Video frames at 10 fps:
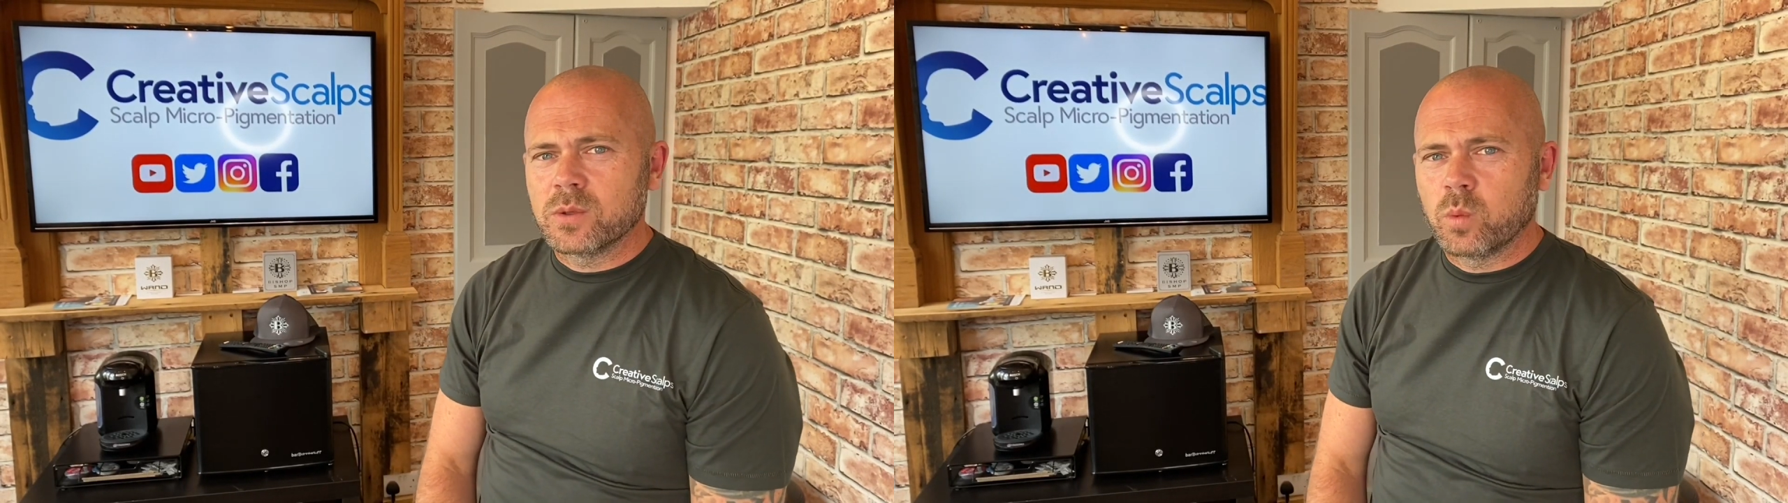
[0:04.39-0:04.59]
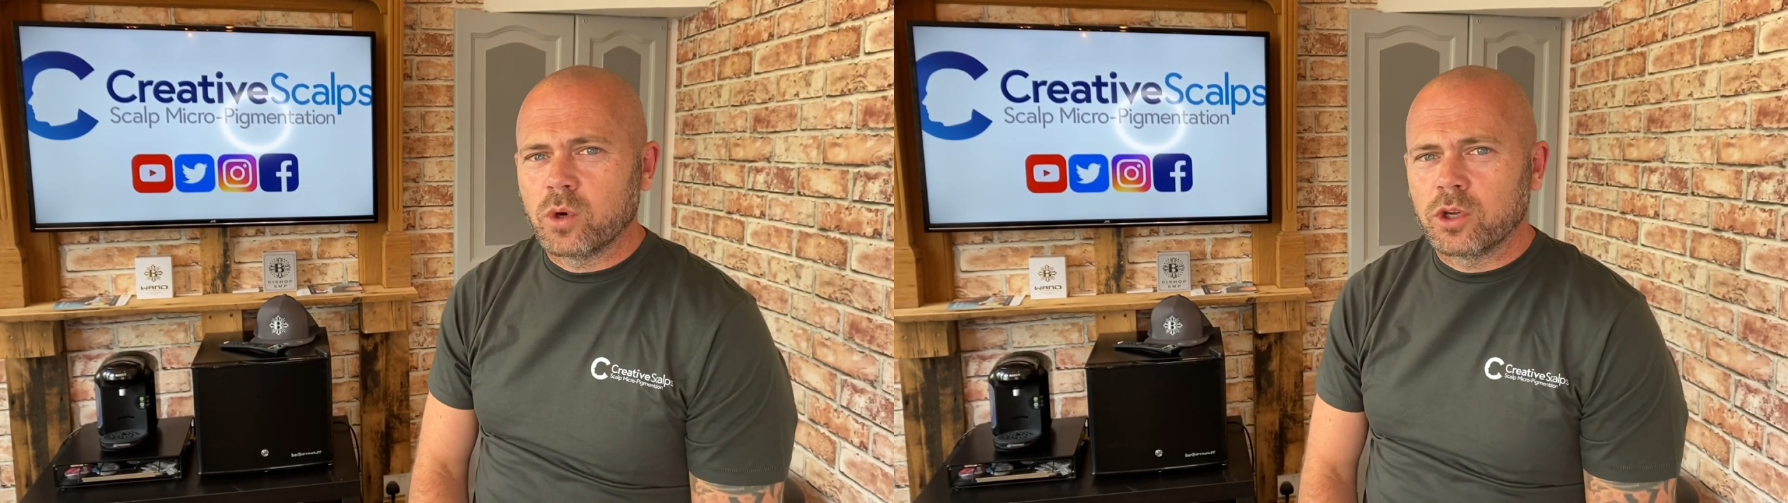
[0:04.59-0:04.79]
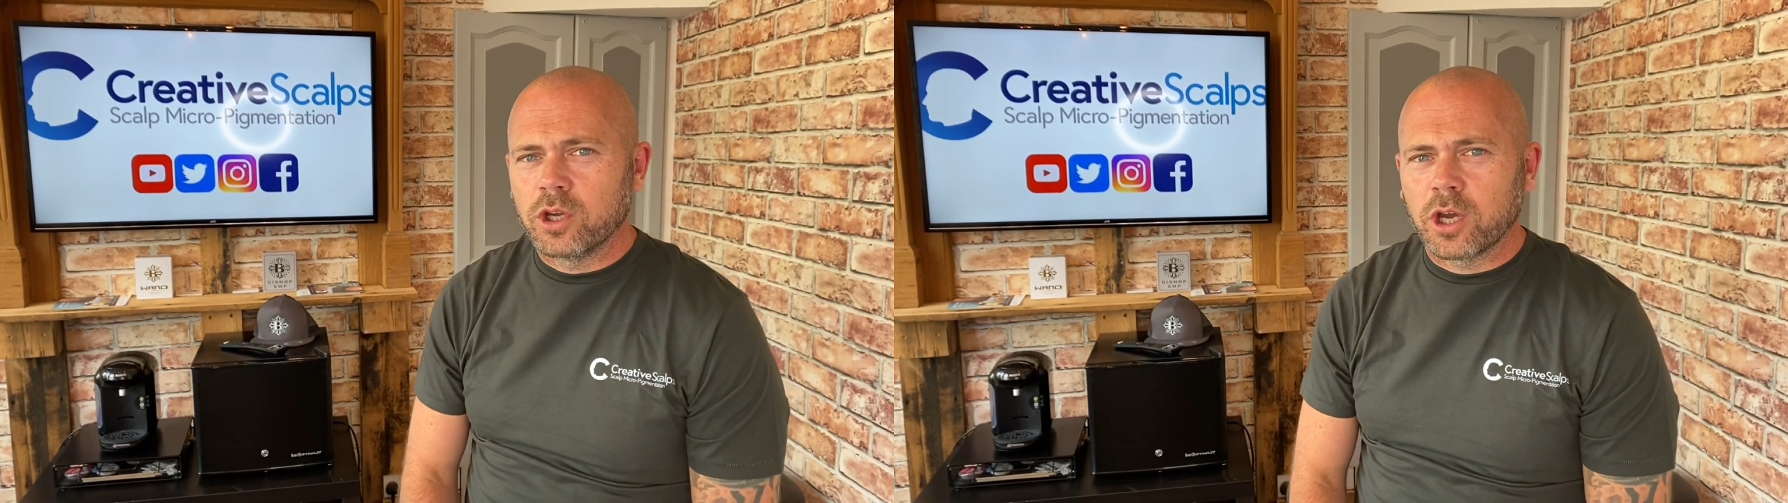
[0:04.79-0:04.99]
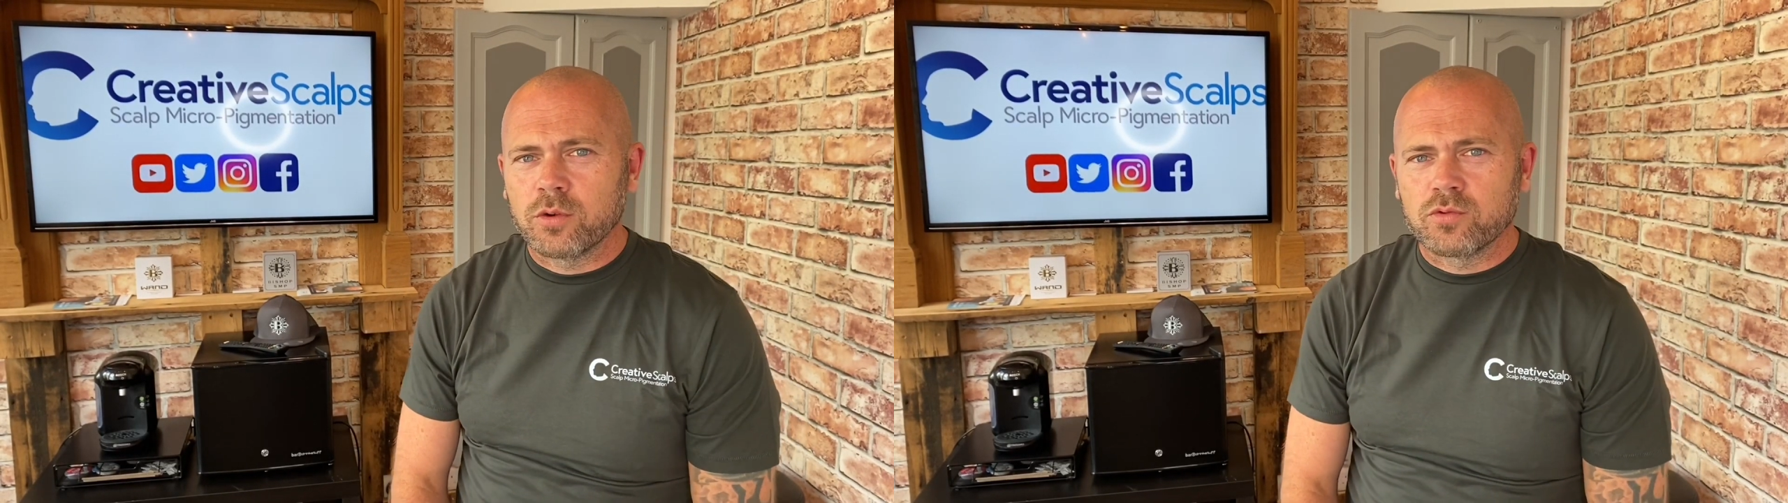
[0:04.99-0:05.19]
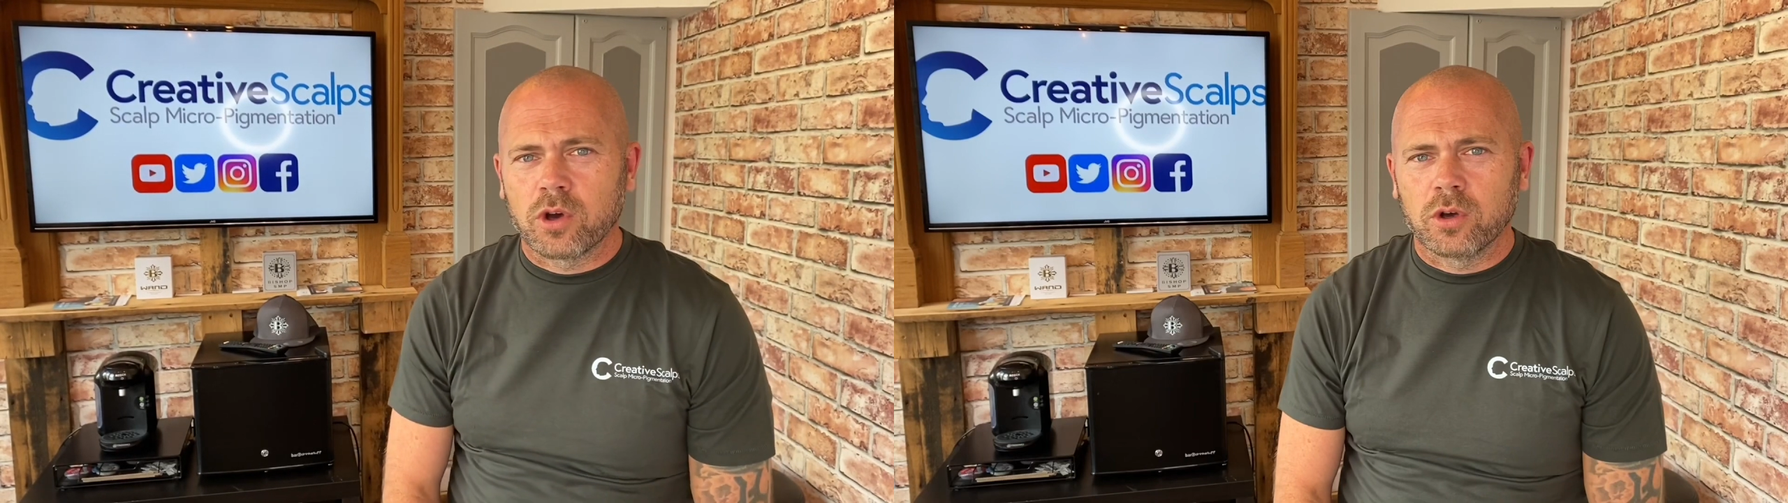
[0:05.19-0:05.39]
what can go
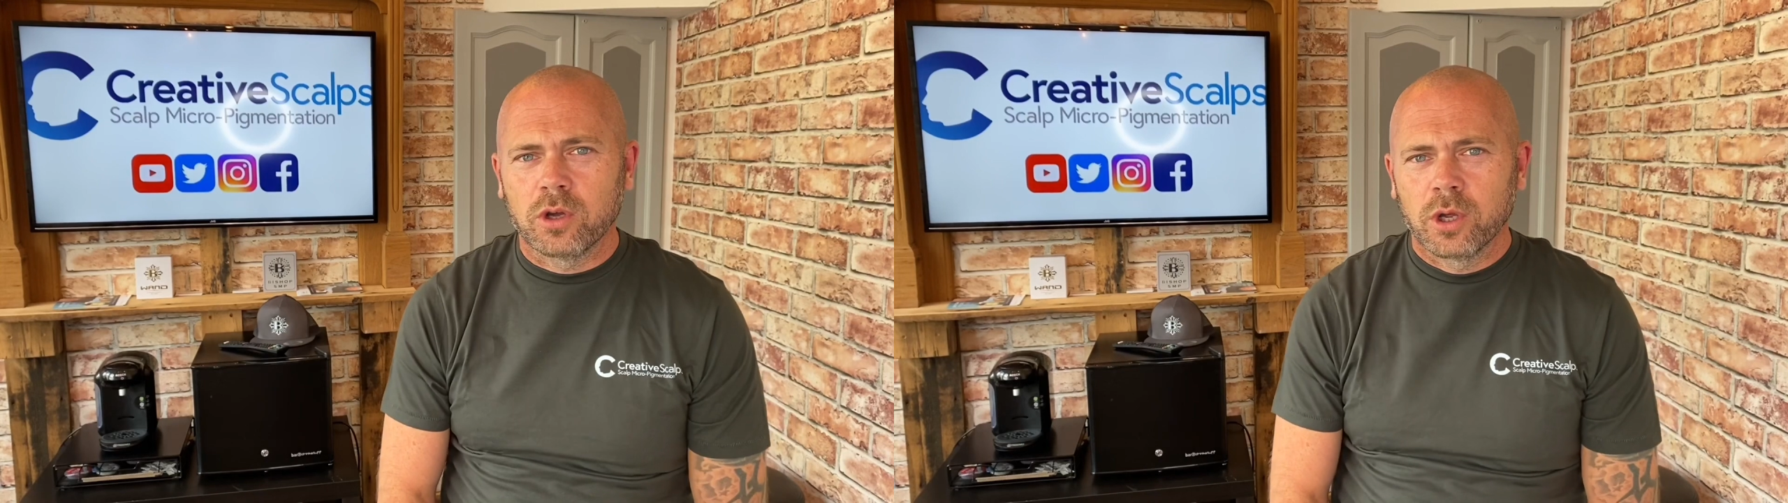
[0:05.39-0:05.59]
wrong